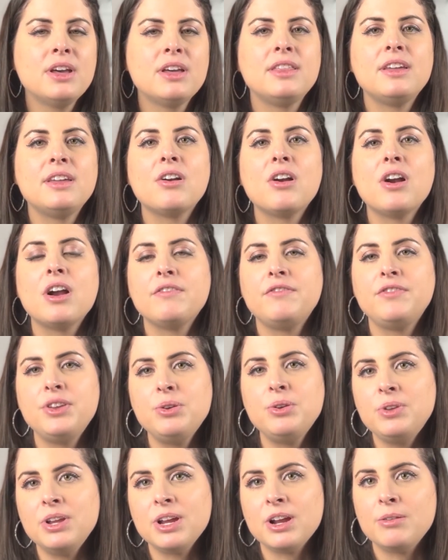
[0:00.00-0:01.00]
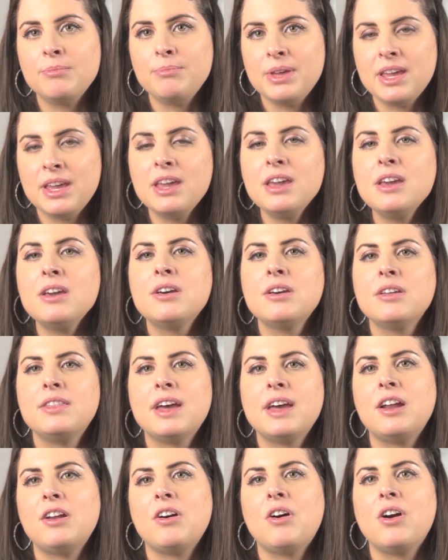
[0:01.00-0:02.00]
There are a few near me
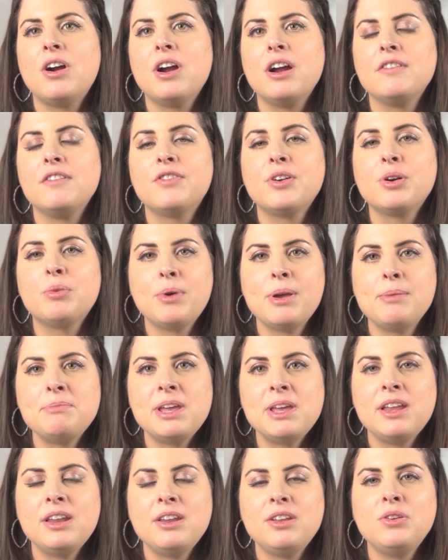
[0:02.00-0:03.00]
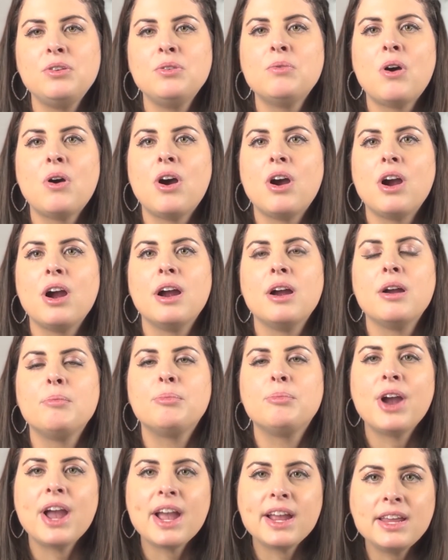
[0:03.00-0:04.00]
that are for women who are
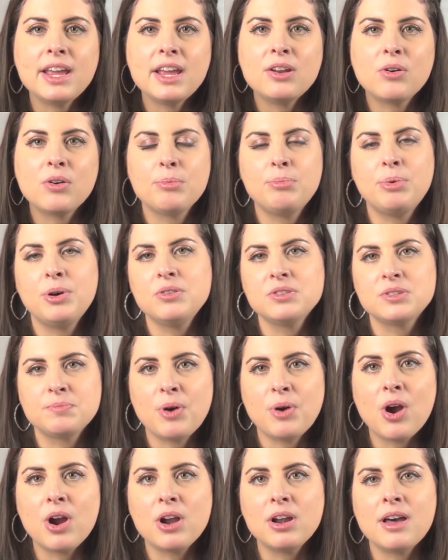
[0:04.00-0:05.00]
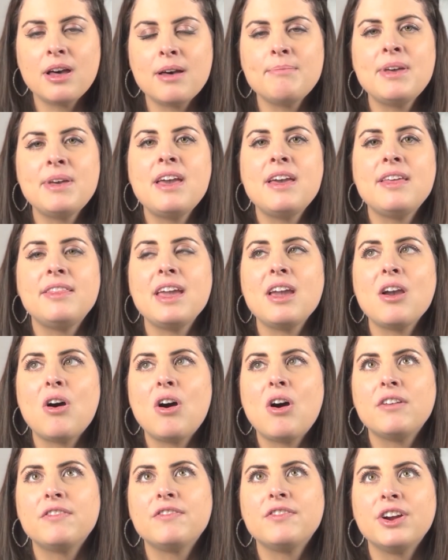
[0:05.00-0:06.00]
pregnant or postpartum. They
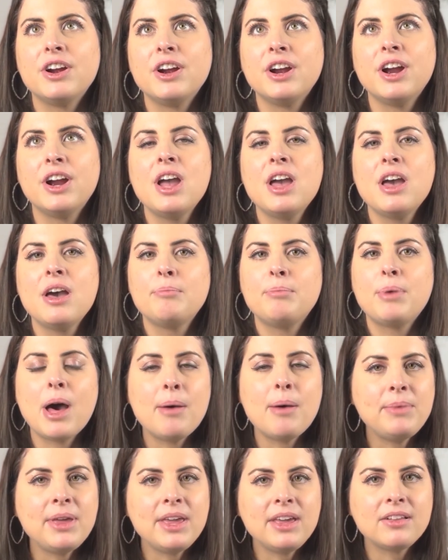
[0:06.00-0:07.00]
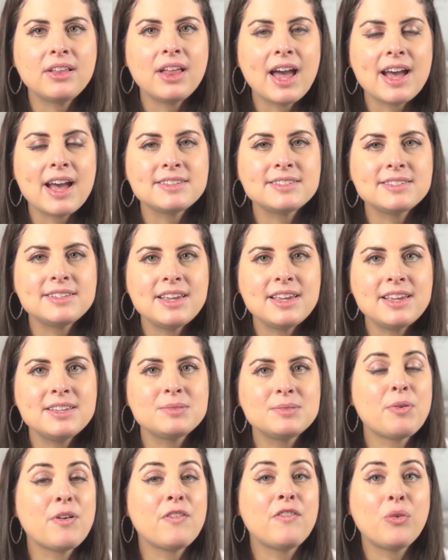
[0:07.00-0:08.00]
offer pumping classes
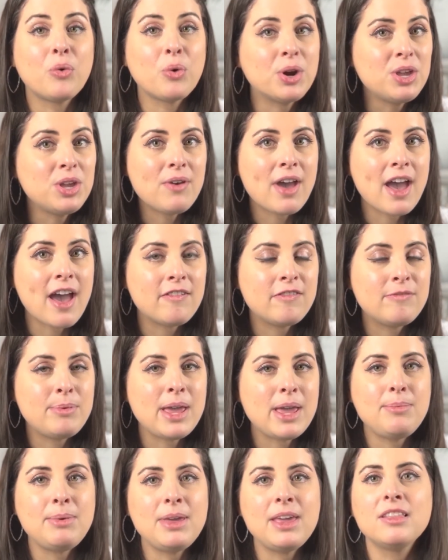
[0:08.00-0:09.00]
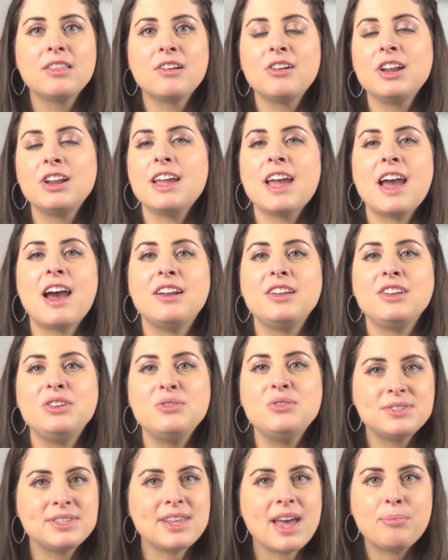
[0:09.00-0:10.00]
before you have baby, learning how to
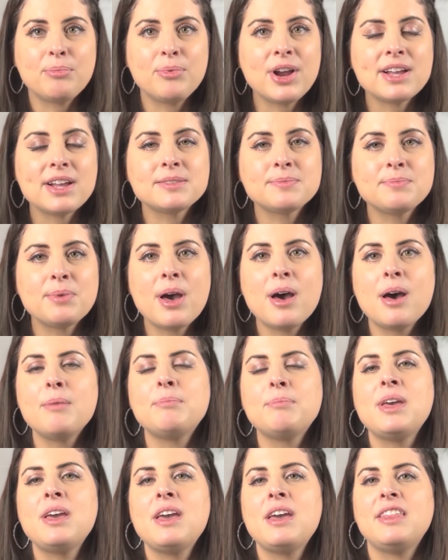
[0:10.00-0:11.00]
use that breast pump.